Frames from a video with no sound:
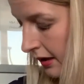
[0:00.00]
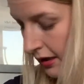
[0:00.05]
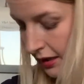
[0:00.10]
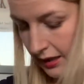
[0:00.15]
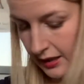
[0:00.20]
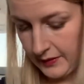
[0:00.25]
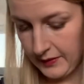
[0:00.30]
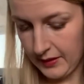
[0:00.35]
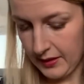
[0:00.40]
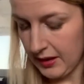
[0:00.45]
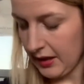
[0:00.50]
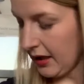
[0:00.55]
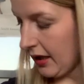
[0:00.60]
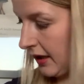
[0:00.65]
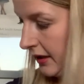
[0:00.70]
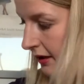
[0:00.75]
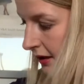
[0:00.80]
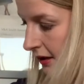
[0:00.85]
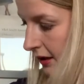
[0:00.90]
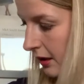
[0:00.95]
And then you get
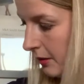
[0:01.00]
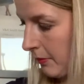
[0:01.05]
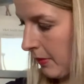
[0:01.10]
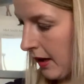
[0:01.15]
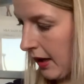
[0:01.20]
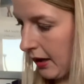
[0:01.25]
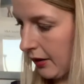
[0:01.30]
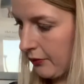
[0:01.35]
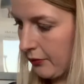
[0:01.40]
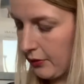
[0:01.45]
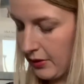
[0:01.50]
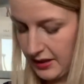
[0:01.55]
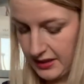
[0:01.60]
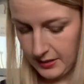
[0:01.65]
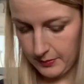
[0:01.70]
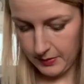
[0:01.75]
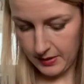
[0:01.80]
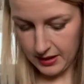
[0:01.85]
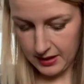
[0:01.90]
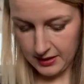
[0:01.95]
your little pack of razor
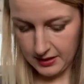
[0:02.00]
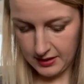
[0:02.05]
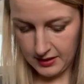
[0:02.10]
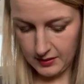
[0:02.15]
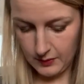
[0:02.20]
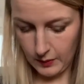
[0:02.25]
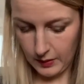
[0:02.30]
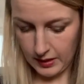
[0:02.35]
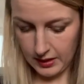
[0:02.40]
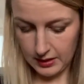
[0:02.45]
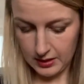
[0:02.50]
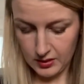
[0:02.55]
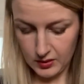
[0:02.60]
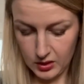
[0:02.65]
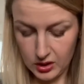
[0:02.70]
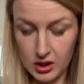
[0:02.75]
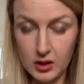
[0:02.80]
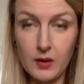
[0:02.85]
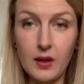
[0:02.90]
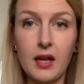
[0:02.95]
blades as well. So you
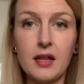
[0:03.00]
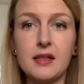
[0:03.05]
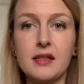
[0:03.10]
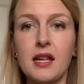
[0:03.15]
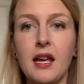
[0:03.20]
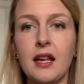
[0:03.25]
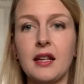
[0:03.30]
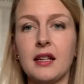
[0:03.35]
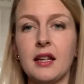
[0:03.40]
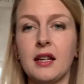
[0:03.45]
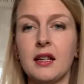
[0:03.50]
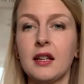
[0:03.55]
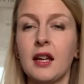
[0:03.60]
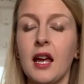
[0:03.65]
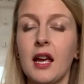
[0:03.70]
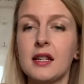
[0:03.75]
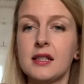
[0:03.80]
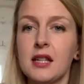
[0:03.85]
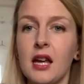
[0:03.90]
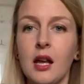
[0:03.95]
do get 10 in.
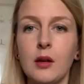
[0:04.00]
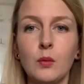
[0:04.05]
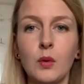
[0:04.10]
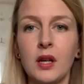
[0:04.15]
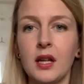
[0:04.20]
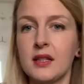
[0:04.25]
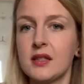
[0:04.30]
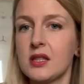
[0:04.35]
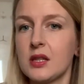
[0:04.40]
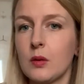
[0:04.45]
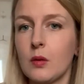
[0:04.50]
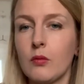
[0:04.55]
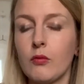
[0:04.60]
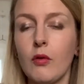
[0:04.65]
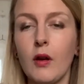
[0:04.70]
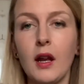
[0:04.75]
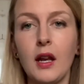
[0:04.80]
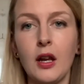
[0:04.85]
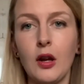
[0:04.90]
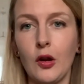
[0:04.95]
10 will last you a
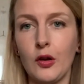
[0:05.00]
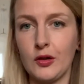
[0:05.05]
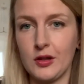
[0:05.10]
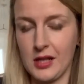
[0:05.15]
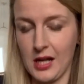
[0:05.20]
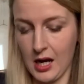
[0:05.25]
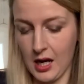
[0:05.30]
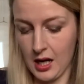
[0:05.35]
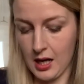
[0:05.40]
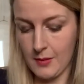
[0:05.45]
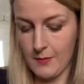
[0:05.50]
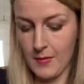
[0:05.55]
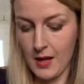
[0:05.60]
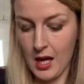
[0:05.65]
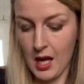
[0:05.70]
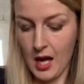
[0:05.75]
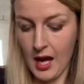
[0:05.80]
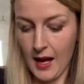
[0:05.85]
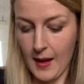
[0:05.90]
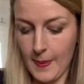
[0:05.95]
really long time.
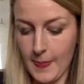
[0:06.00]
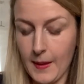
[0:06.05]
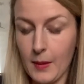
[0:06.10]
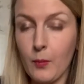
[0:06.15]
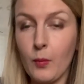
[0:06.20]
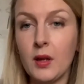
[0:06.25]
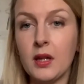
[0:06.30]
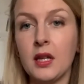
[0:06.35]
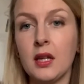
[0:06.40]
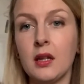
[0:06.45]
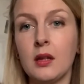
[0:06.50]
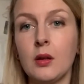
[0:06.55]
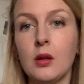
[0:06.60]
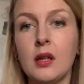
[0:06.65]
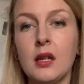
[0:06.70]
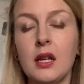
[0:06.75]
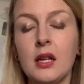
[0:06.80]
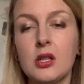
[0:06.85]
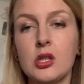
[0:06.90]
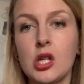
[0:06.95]
And then when you
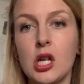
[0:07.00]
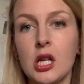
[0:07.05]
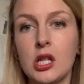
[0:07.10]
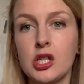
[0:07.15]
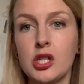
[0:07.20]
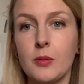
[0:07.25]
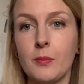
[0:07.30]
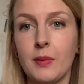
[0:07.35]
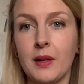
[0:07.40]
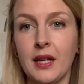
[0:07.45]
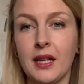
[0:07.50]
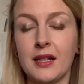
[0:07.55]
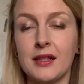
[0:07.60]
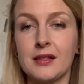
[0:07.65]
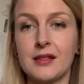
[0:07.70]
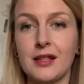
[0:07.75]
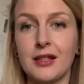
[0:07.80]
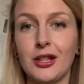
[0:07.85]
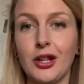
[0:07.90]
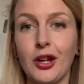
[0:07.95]
need to change the blade,
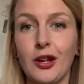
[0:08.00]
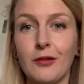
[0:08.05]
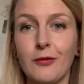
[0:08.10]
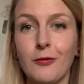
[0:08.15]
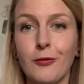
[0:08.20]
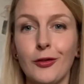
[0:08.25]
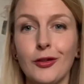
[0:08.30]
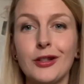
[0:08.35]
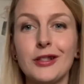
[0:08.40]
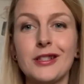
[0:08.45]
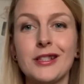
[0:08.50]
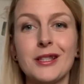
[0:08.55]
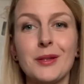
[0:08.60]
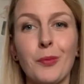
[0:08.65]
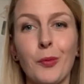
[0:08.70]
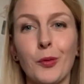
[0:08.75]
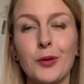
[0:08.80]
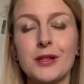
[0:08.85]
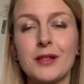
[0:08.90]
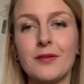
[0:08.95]
you can fully
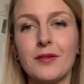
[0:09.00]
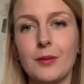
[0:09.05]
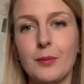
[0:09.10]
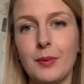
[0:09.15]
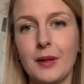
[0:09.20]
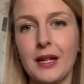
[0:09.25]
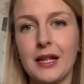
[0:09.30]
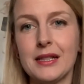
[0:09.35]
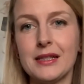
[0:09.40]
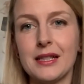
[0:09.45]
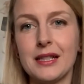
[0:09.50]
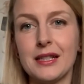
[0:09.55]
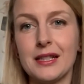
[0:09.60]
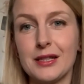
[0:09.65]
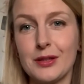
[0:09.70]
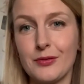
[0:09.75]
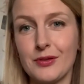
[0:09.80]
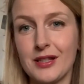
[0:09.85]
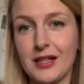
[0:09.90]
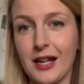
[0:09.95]
dispose of the blade. It is
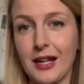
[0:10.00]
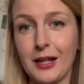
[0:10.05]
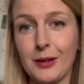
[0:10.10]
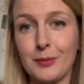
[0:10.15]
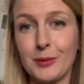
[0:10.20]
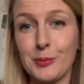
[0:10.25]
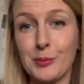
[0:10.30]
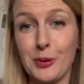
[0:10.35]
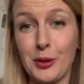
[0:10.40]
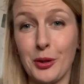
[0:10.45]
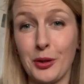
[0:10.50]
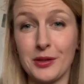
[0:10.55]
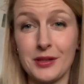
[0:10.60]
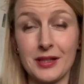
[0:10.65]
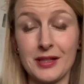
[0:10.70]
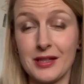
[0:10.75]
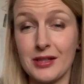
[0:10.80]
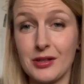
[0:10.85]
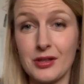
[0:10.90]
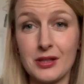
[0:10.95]
recyclable because
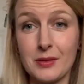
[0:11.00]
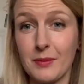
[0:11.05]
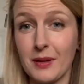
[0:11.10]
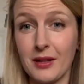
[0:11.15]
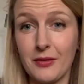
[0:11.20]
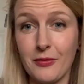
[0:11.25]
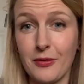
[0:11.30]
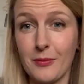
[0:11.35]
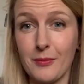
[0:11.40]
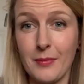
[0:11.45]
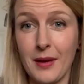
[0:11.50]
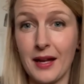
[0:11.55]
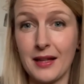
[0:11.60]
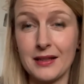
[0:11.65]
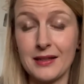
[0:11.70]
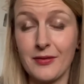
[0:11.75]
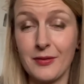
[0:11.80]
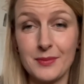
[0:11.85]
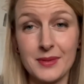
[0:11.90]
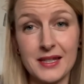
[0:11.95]
it's just made from metal,
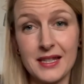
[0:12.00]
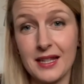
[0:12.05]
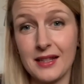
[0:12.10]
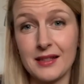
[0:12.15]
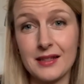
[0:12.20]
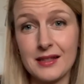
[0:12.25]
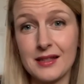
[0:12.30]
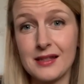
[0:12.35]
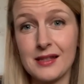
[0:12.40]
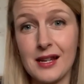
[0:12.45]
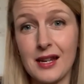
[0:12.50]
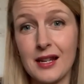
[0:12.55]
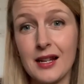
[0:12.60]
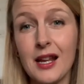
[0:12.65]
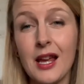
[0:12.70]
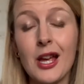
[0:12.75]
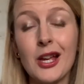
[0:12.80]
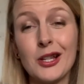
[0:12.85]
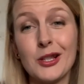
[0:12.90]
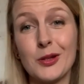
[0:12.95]
from stainless steel.
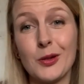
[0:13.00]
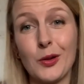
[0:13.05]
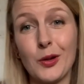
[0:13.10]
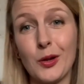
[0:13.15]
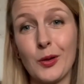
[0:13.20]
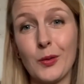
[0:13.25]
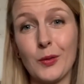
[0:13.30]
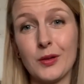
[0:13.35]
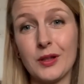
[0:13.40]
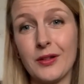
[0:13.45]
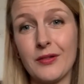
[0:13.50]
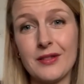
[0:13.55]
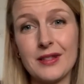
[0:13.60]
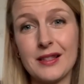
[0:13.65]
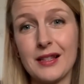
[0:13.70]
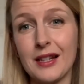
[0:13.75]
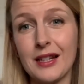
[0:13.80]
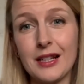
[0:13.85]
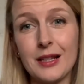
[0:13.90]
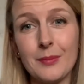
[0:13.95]
So it could go in your
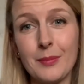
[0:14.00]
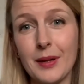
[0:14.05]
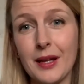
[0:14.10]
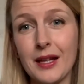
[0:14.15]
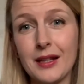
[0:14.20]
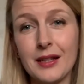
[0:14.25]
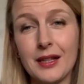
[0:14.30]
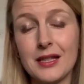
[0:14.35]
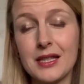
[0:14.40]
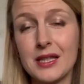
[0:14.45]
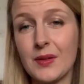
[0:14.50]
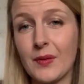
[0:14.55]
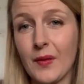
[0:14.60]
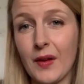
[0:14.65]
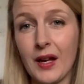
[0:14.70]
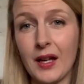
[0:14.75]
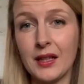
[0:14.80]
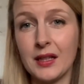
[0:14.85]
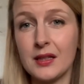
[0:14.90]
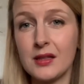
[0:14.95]
recycle bin. It's
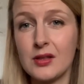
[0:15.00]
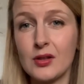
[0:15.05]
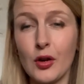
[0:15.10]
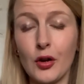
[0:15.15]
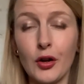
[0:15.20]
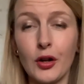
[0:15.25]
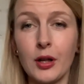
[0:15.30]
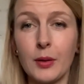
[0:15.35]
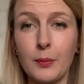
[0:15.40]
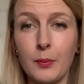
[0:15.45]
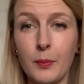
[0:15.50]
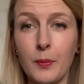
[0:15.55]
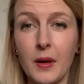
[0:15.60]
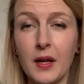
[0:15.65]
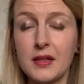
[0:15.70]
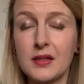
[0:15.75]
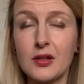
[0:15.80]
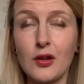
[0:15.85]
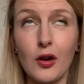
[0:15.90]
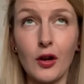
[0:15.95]
fine. It's not
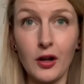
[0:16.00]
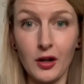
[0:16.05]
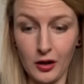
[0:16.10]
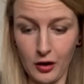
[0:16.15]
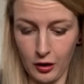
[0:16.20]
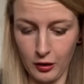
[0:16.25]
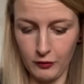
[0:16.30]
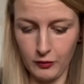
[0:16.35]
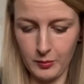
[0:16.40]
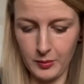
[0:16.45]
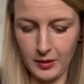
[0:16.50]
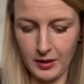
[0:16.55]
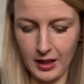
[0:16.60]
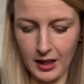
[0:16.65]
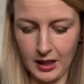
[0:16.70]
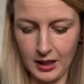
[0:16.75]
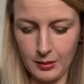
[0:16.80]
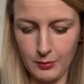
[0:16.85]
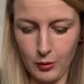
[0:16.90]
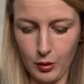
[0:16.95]
gonna contribute to
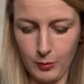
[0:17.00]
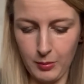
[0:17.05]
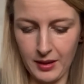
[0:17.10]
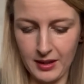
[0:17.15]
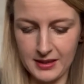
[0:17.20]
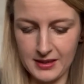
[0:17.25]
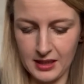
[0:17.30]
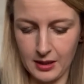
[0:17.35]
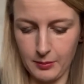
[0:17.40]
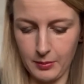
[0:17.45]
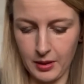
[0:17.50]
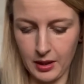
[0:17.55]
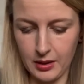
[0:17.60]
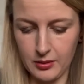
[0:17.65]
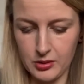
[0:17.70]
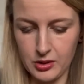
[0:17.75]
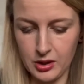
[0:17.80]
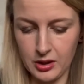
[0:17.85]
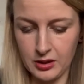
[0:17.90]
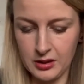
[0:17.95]
any more plastic
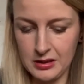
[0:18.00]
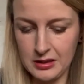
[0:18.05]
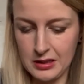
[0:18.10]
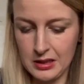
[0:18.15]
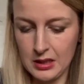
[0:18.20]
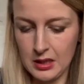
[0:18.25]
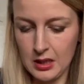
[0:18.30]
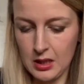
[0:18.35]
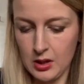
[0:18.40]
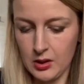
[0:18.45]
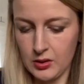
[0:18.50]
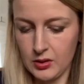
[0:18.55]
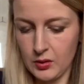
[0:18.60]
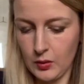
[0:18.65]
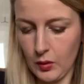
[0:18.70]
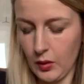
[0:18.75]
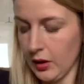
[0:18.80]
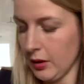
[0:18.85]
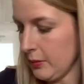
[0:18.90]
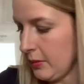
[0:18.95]
pollution. So
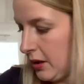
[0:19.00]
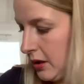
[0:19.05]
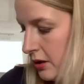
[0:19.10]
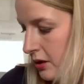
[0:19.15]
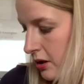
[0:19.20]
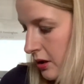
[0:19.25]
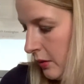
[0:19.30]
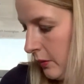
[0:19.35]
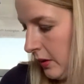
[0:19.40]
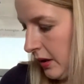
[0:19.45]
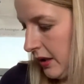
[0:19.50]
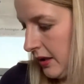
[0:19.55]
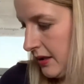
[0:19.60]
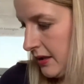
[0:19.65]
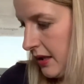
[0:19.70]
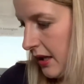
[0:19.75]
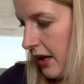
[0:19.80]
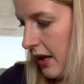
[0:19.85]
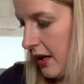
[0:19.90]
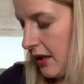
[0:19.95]
all I'm gonna do is,
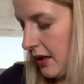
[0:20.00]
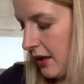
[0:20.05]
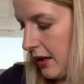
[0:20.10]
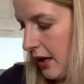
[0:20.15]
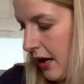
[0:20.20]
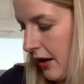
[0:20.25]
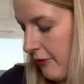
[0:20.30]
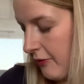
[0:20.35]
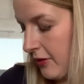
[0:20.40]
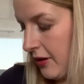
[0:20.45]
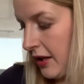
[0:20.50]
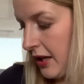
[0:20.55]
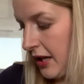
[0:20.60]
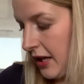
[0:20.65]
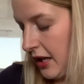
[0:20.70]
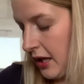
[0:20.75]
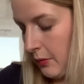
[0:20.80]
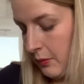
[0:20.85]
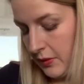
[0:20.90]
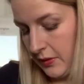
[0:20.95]
everything
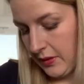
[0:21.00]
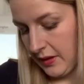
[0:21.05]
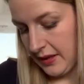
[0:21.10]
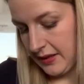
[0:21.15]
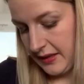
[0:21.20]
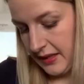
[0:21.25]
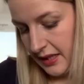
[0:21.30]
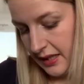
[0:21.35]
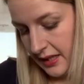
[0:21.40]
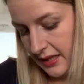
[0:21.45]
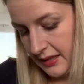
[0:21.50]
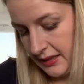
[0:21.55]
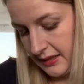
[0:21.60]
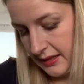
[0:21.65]
again with this is